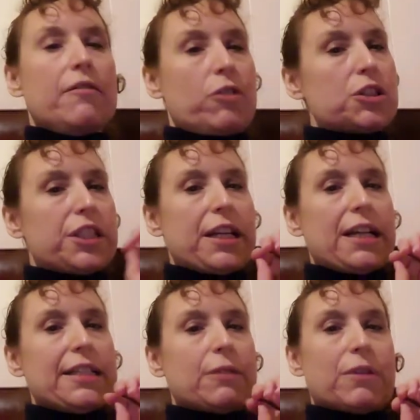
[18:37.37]
First thing
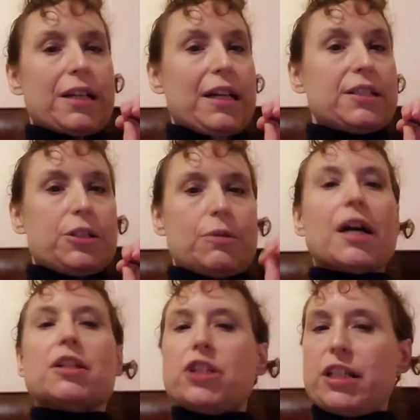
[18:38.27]
I did, what did I do?
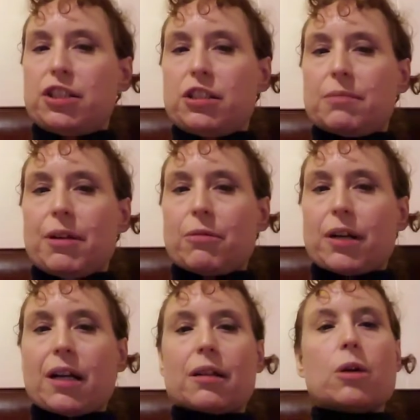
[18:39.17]
I changed into my
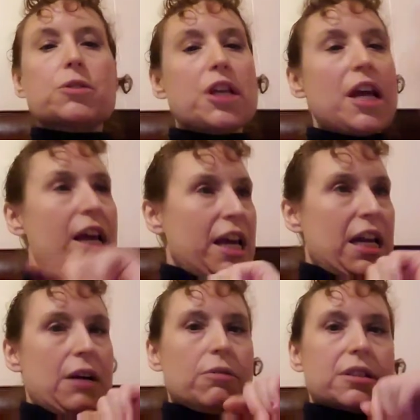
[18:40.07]
workout clothes
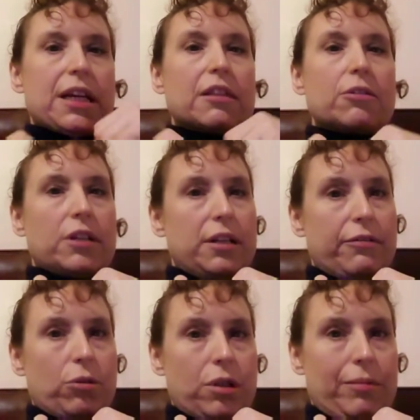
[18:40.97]
and I worked out 30 to
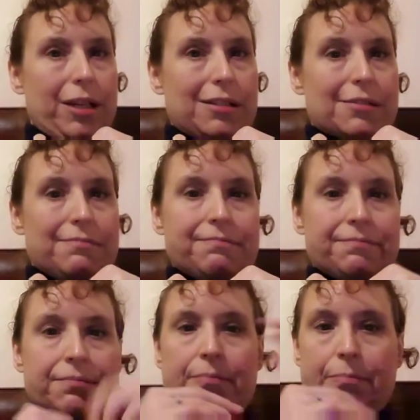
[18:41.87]
40 minutes.
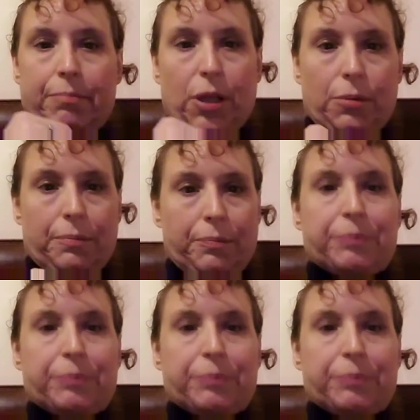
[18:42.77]
Boom.